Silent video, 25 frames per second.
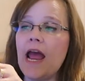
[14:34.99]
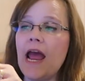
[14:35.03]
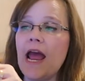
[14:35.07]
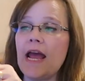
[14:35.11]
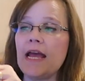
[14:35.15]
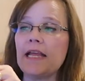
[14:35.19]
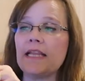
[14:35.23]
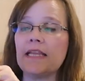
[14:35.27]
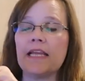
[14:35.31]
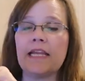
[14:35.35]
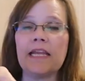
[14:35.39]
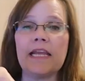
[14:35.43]

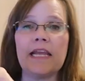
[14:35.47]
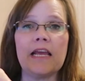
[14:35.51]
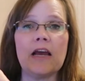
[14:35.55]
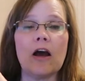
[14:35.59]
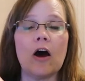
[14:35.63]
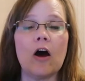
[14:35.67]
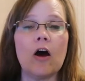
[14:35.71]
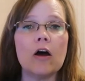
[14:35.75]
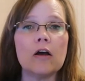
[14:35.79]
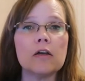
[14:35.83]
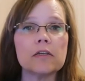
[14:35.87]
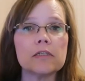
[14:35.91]
And then he
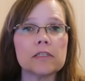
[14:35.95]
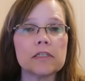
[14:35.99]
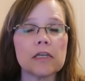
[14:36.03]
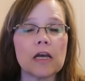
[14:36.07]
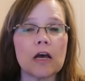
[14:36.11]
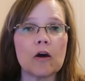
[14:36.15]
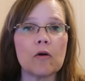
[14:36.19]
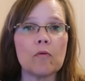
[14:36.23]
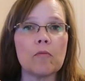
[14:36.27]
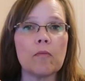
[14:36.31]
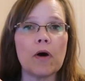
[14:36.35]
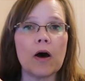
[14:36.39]

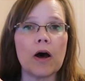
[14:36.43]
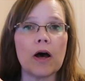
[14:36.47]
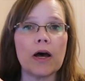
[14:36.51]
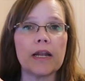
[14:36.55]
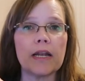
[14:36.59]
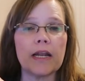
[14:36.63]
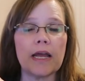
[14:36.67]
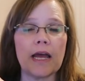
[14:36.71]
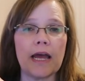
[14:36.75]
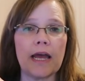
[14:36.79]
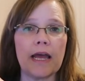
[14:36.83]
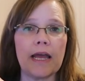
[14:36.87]
also
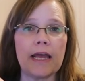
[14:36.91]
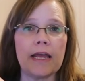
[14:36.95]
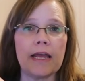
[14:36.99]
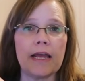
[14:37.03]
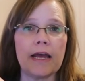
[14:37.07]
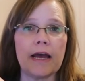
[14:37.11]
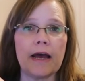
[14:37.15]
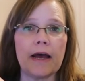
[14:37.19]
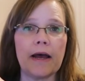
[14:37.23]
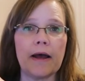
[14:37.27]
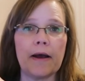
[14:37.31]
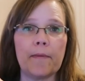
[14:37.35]
bought a,
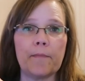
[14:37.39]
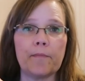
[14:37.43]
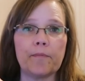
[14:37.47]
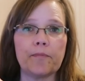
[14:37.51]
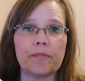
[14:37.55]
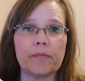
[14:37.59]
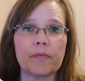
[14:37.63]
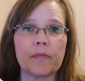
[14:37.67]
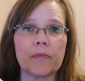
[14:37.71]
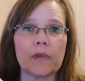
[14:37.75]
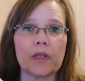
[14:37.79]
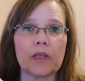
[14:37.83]

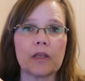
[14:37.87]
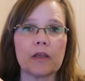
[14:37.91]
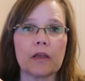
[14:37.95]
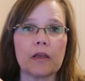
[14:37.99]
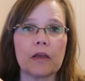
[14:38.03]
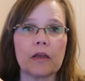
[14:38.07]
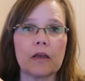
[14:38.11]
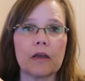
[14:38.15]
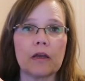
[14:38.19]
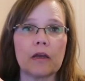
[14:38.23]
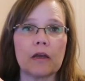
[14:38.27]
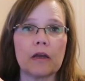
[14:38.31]
um,
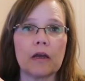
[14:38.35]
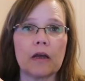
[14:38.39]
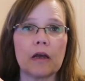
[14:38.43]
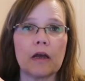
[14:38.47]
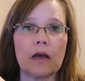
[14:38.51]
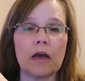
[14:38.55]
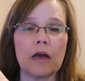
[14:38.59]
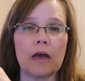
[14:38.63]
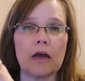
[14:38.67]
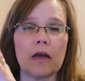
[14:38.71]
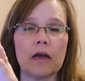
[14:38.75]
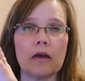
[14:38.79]

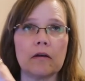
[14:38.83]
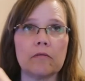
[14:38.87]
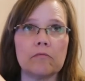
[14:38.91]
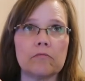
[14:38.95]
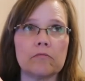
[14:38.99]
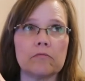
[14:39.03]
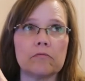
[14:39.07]
a